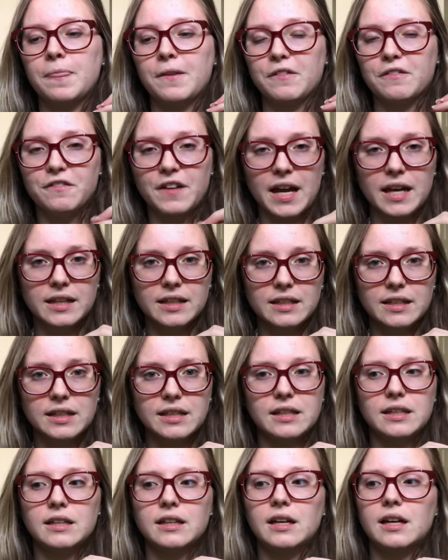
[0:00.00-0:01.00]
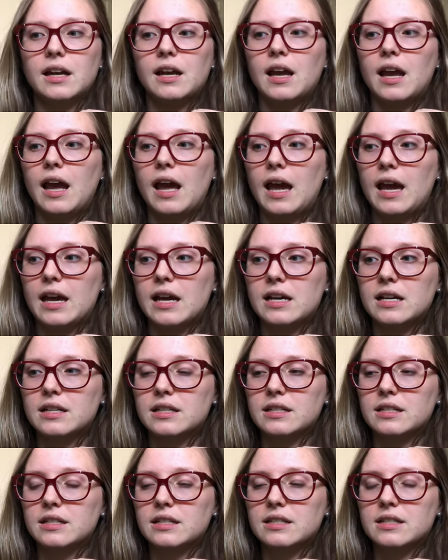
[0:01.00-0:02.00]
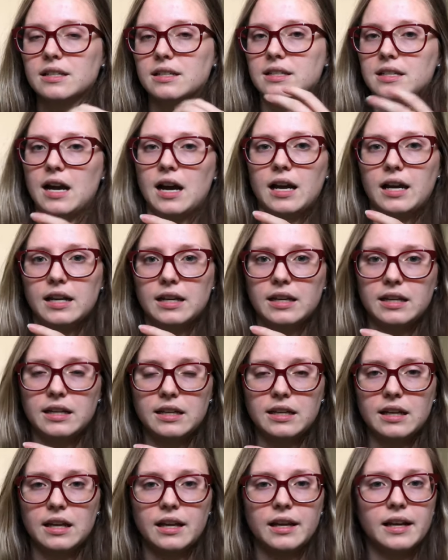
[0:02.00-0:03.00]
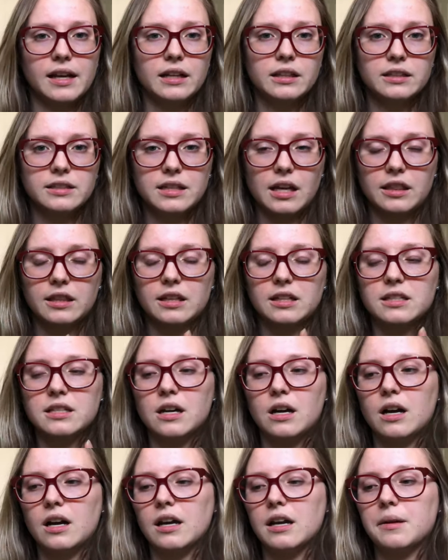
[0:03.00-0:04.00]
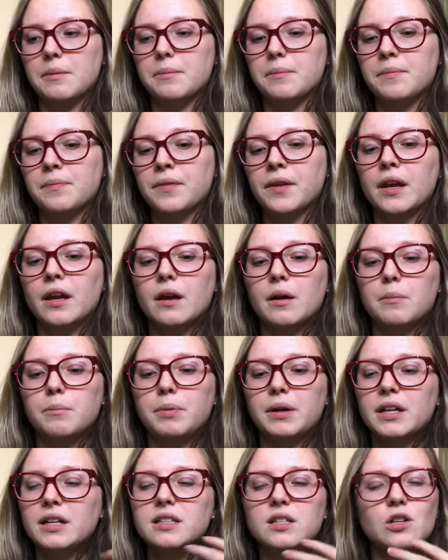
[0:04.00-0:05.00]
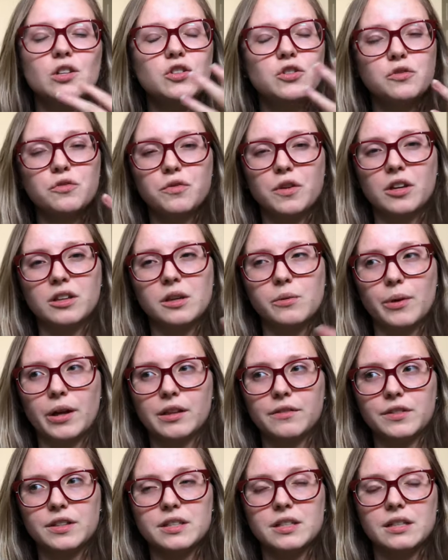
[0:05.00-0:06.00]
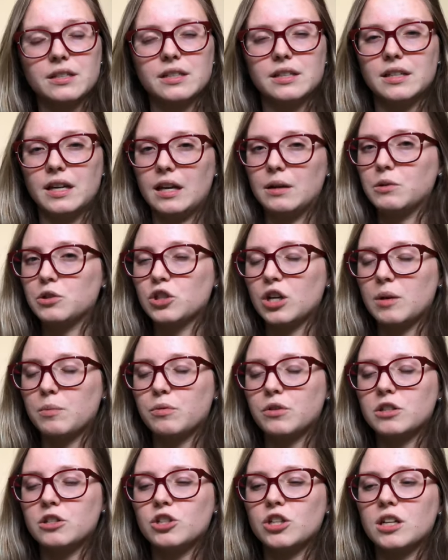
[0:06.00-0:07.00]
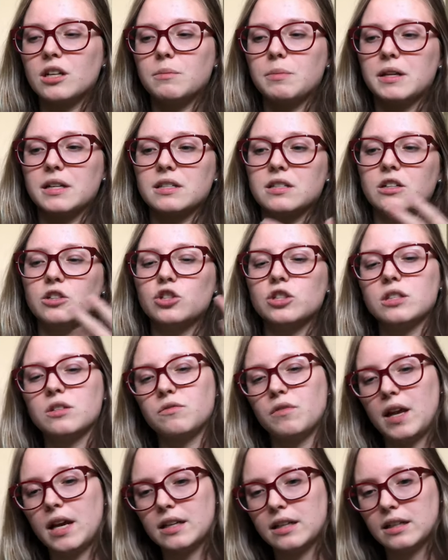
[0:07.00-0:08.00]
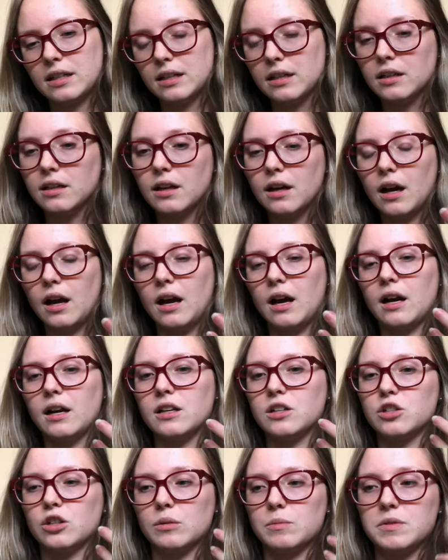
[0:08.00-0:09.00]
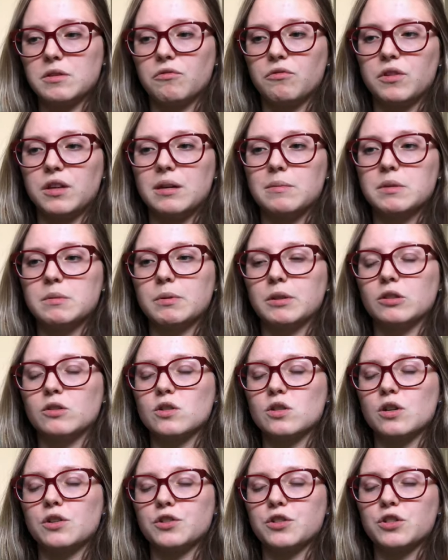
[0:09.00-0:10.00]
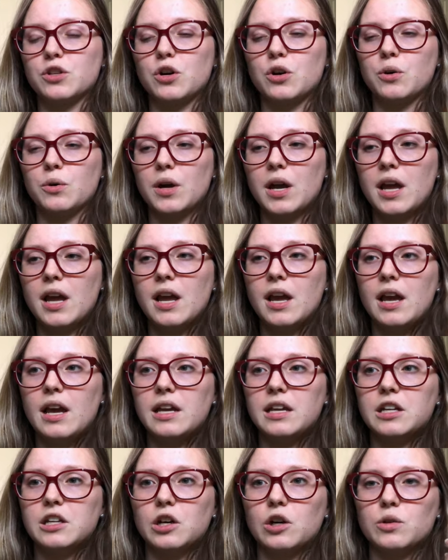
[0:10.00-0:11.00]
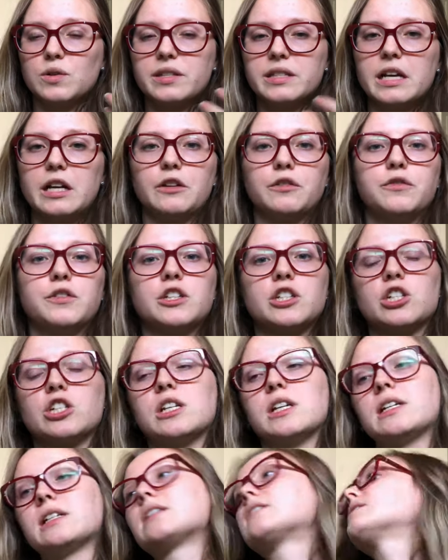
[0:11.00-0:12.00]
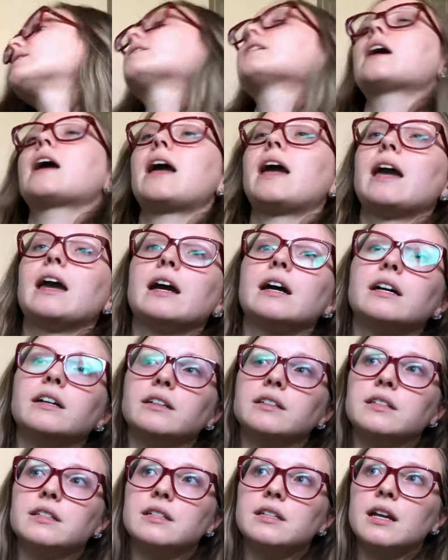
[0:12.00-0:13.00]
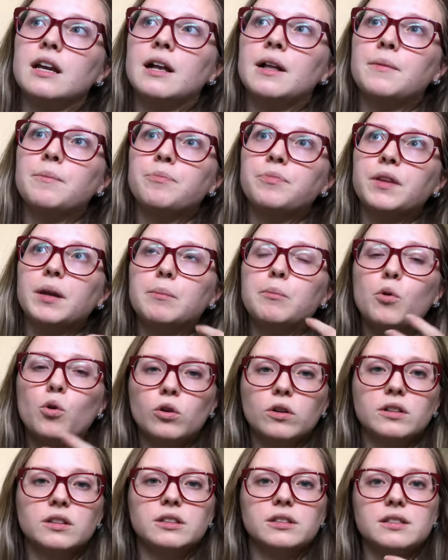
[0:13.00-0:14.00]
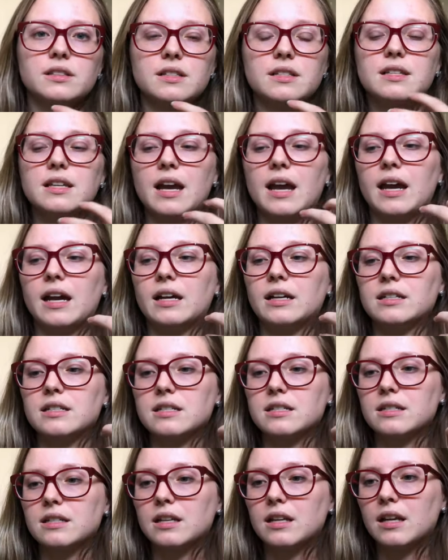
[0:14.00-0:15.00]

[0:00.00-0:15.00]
vanity and society in England at that time. But it's also fairly relevant to today, which I appreciated, because not just vanity in terms of themes, but there's also, you know, selfishness and morals and